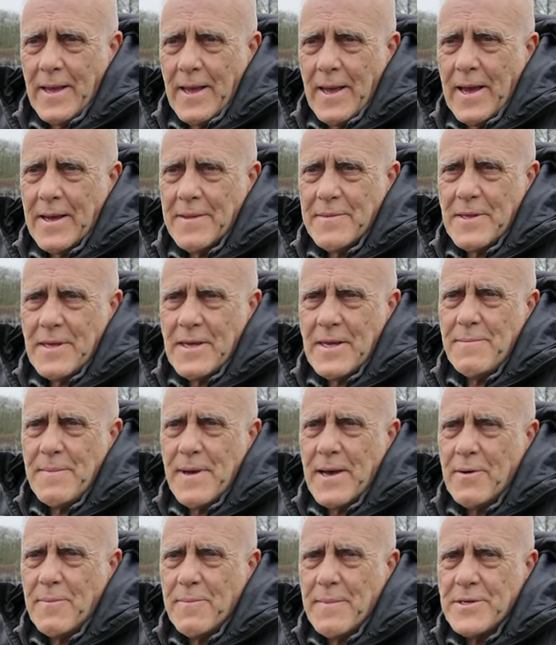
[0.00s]
and the
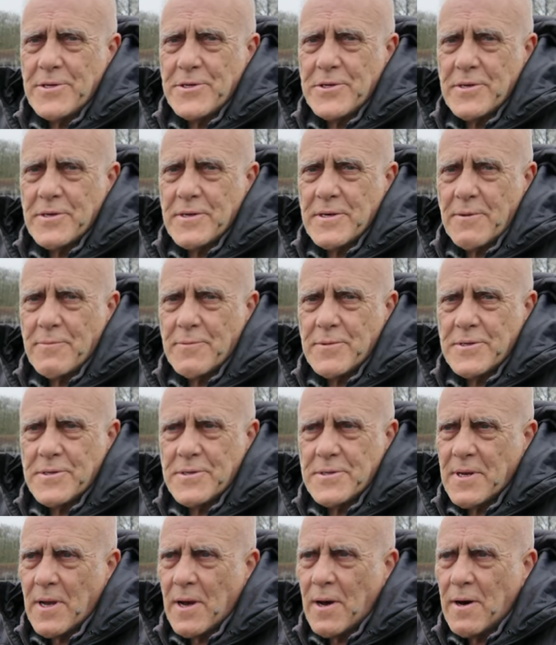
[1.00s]
email mentioned it
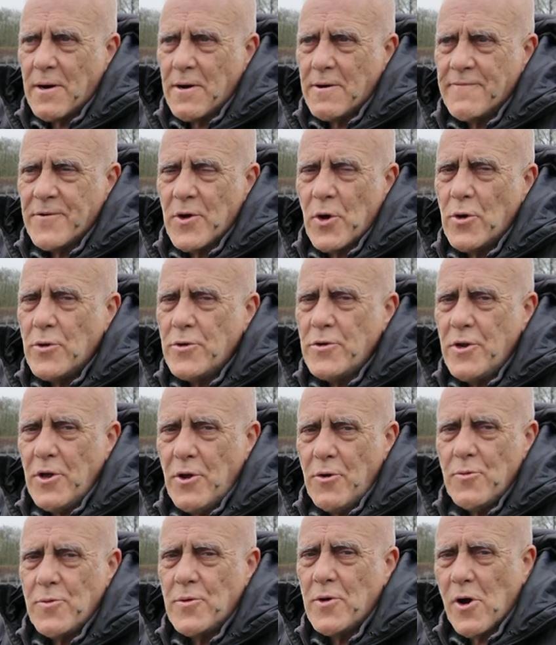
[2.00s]
was of
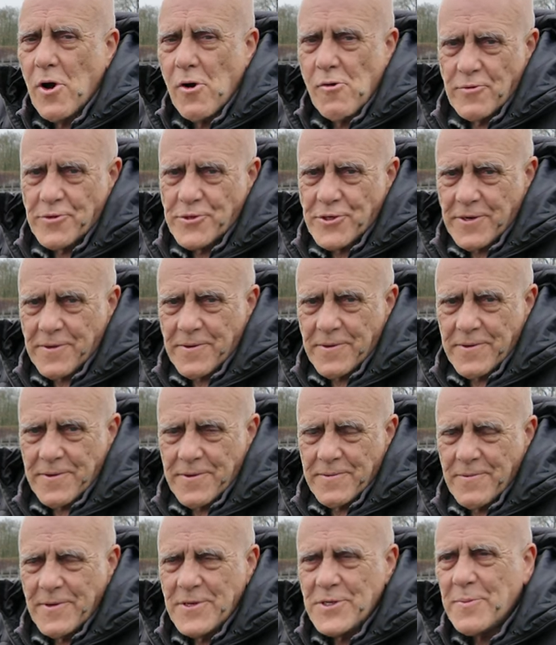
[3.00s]
unknown origin,
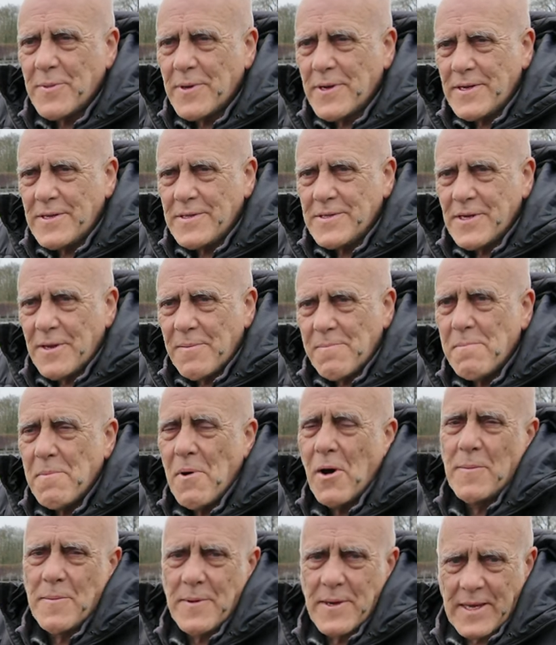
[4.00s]
which means it
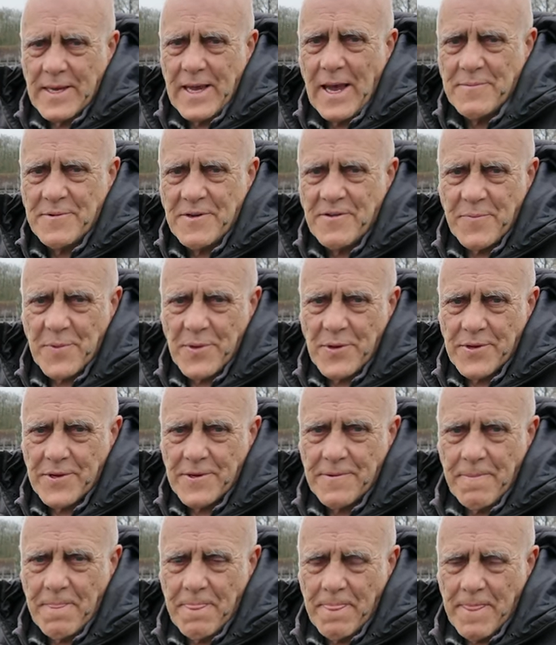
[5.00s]
might be a captive bird.